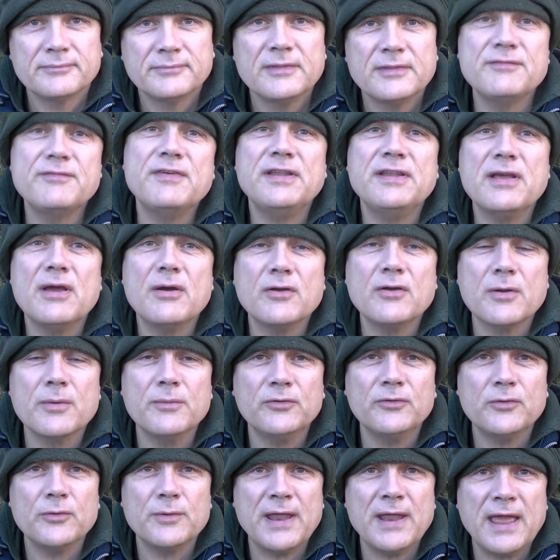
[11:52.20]
The video
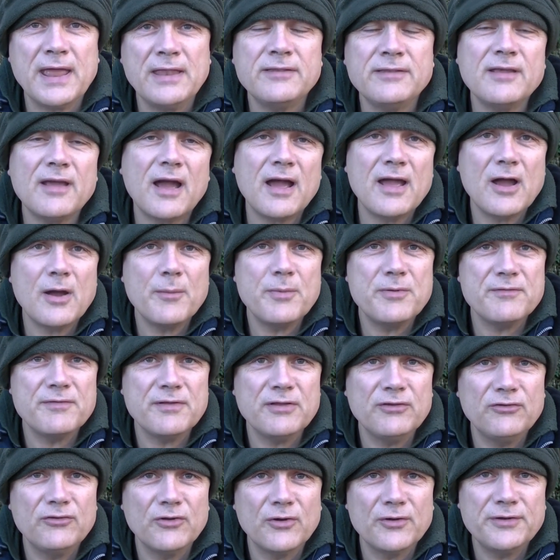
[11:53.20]
comes to an end. I hope you've
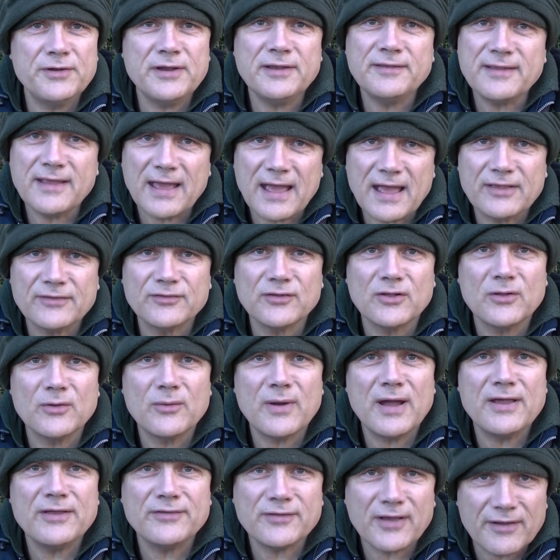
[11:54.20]
enjoyed it. As
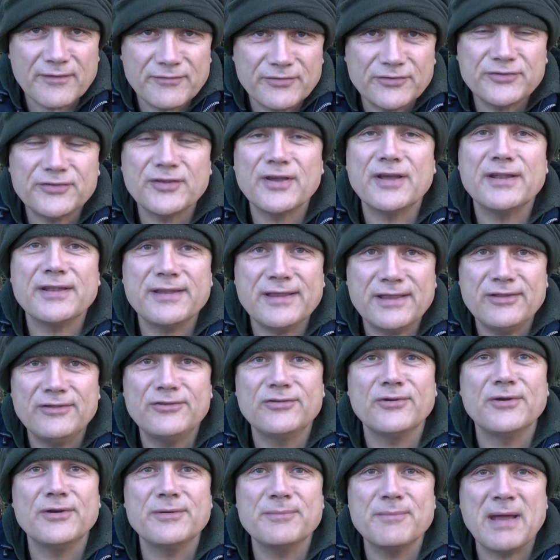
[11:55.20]
always, I've certainly
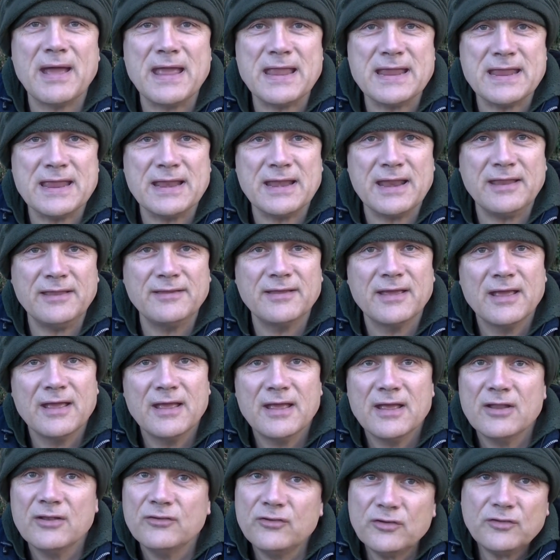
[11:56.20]
enjoyed making it.
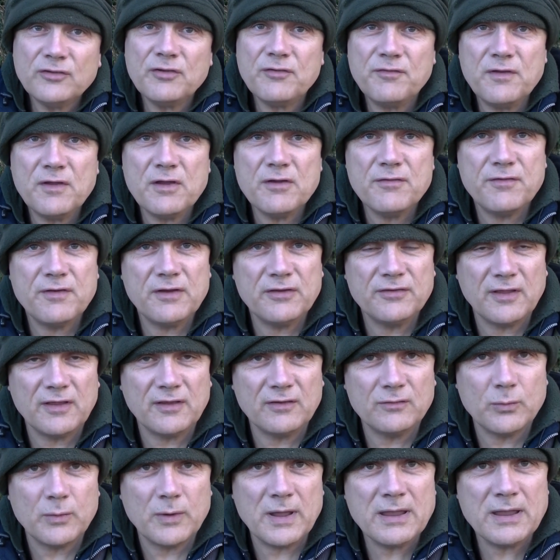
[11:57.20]
Just a few fish
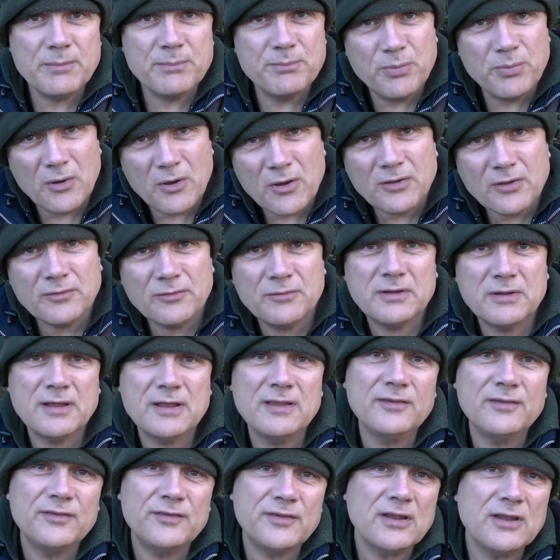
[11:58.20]
this week, but
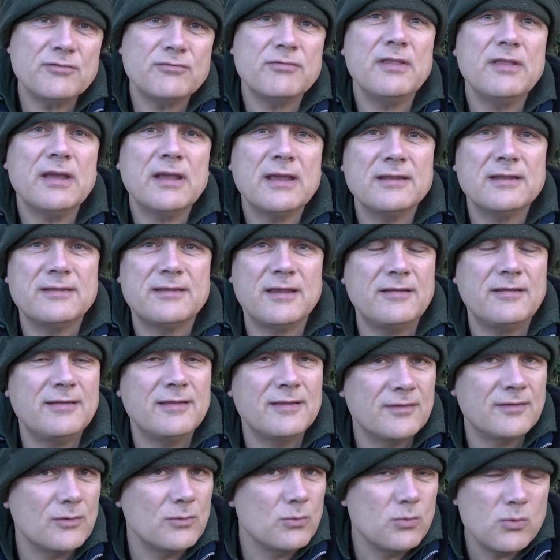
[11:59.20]
considering the
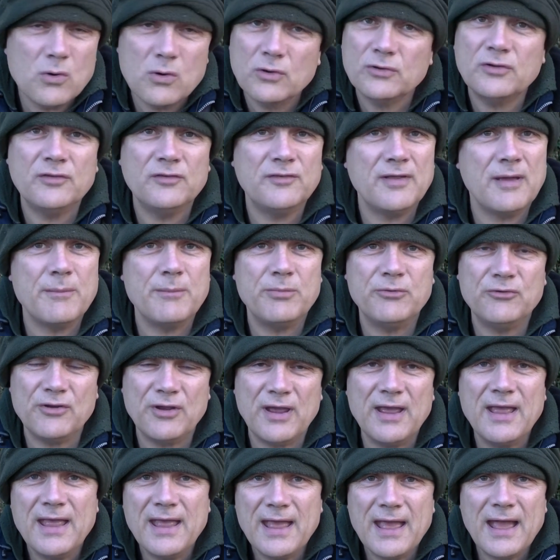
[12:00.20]
conditions, the water
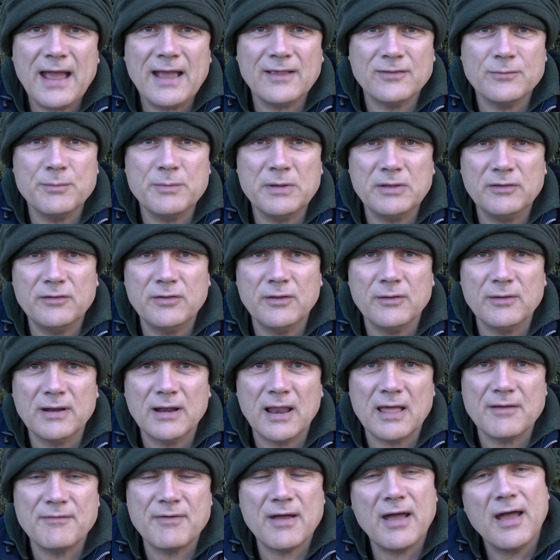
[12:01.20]
temperature hasn't been too
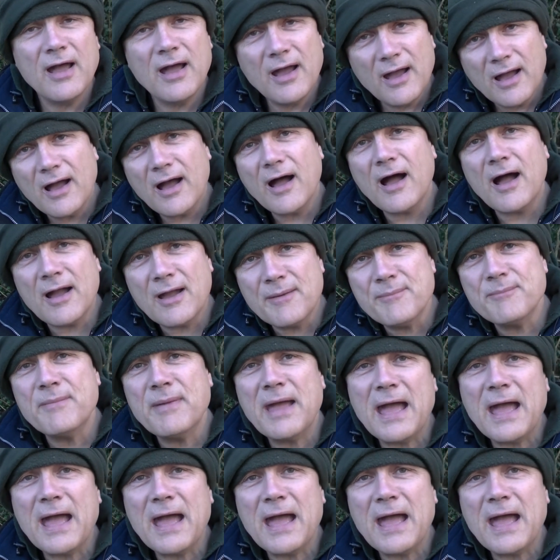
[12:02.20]
clever, I'm